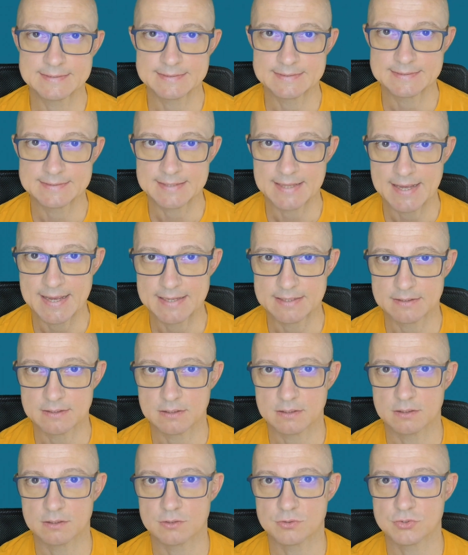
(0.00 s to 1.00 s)
Then
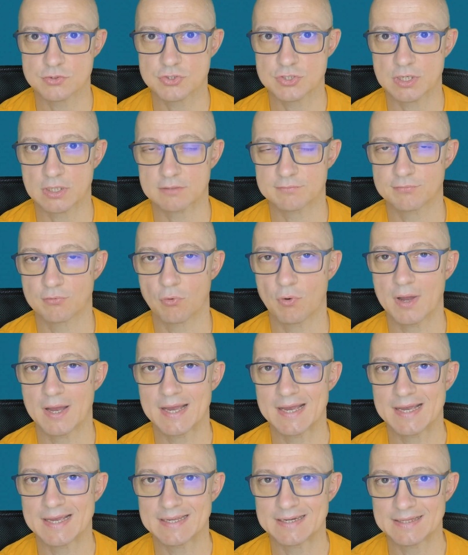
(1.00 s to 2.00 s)
check for
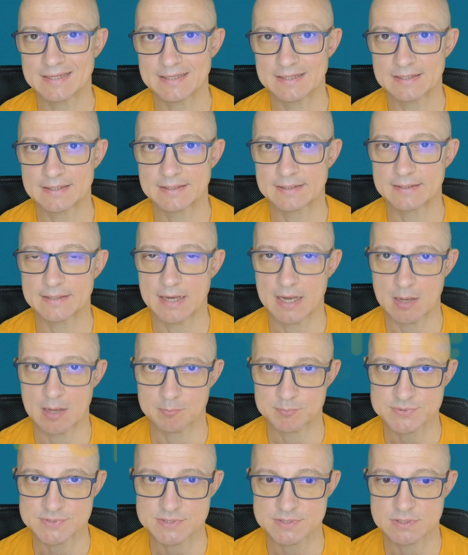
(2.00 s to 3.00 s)
any
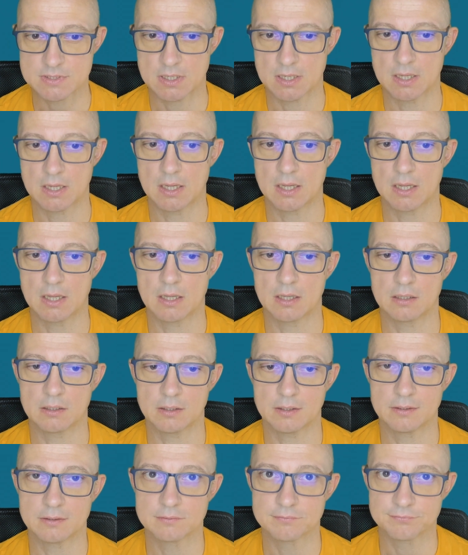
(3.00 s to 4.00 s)
gaps
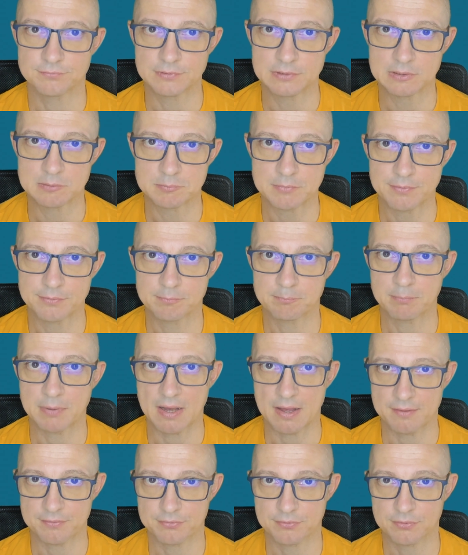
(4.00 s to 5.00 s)
in the filament
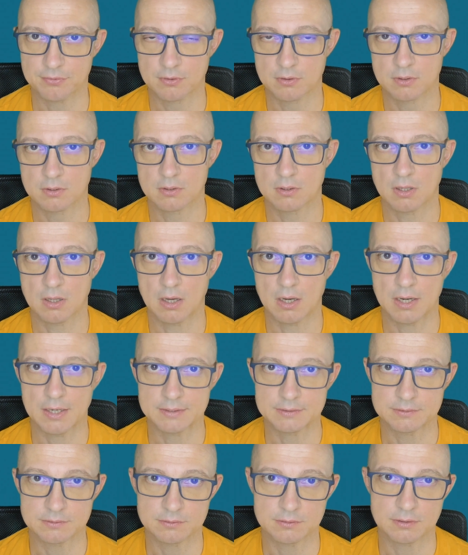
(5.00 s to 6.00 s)
path,
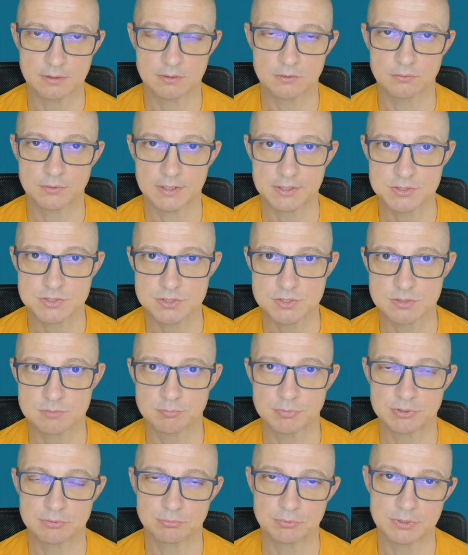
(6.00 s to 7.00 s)
either the connection
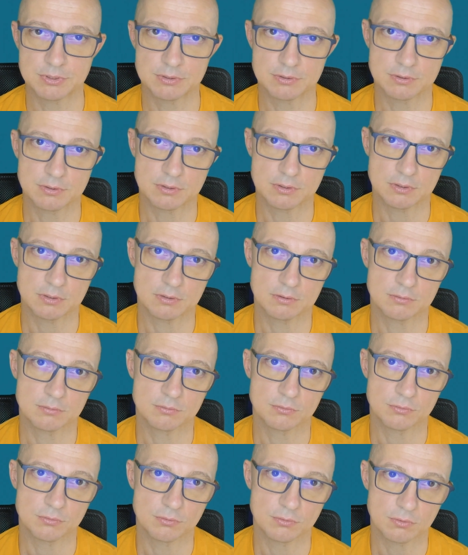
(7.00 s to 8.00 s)
between the
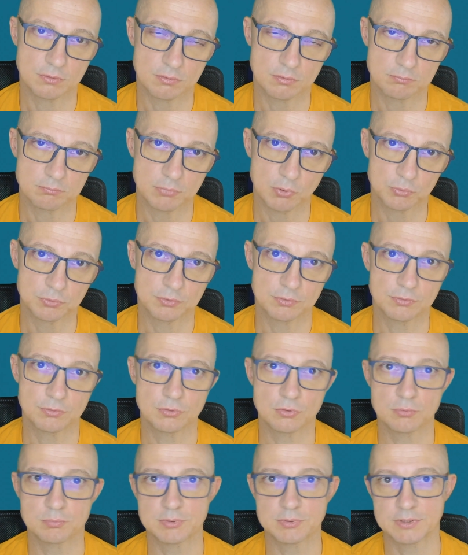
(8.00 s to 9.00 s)
Bowden
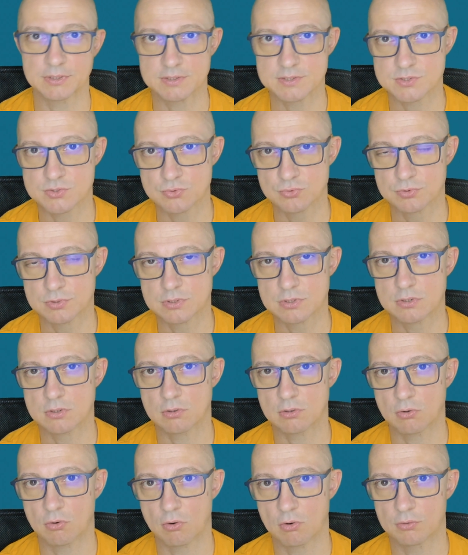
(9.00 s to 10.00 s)
tube and extruder,
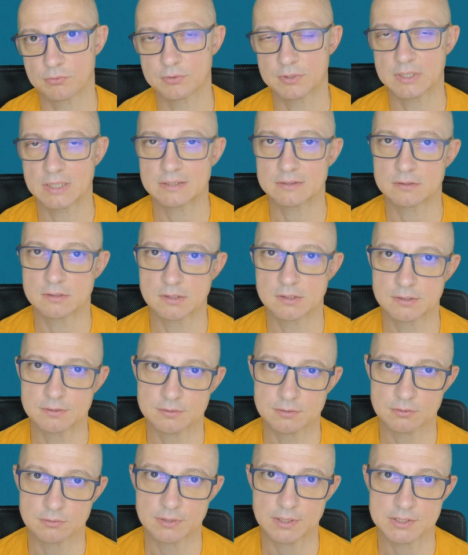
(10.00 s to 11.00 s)
or on the other end
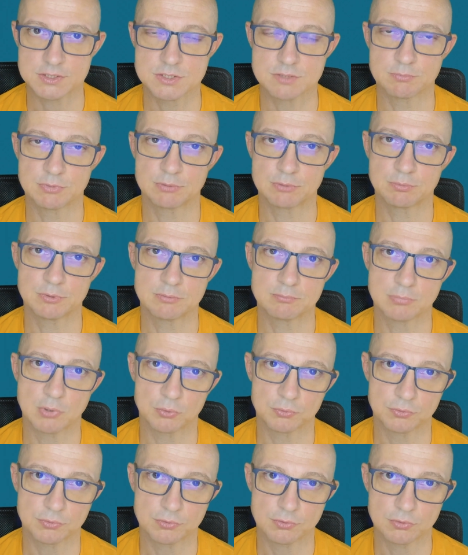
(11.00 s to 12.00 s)
the connection between
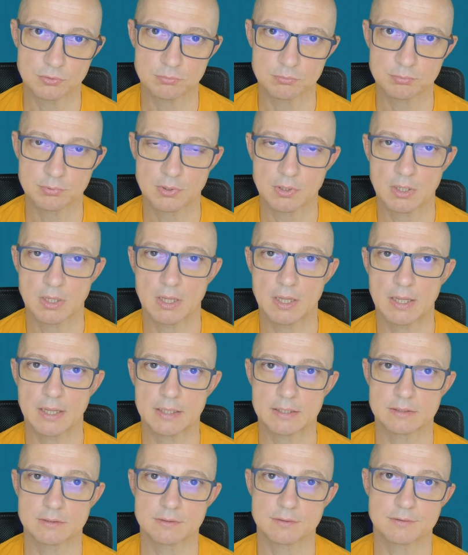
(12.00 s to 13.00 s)
Bowden tube
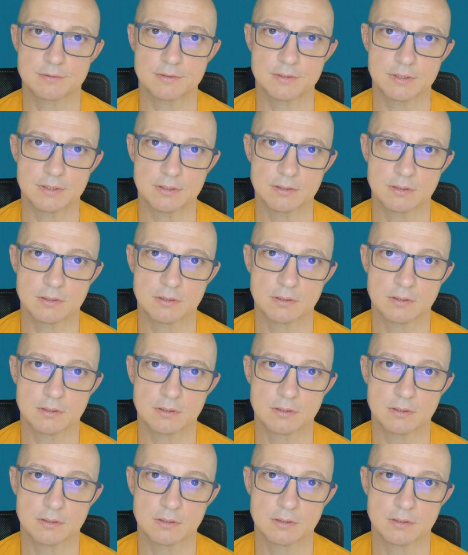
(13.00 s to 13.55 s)
and the